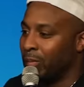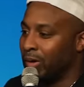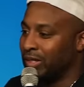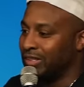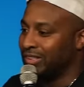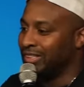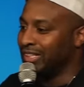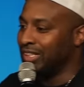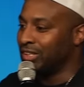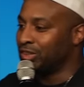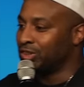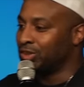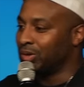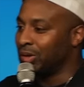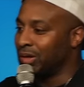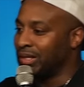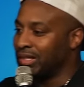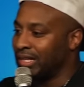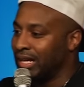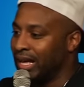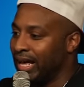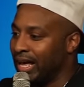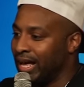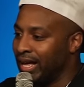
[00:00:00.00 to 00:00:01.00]
Detroit
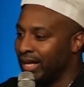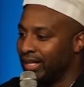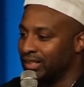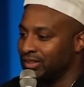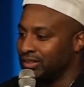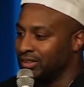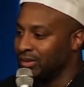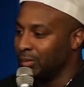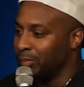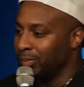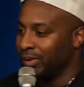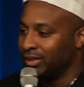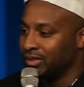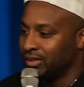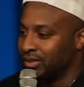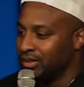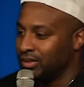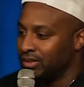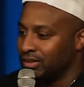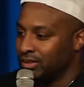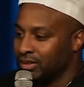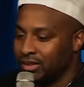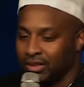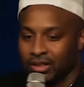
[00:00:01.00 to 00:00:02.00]
has the
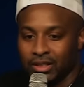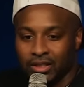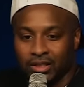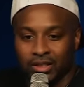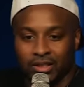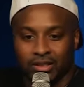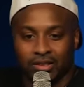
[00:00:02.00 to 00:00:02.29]
Pistons, the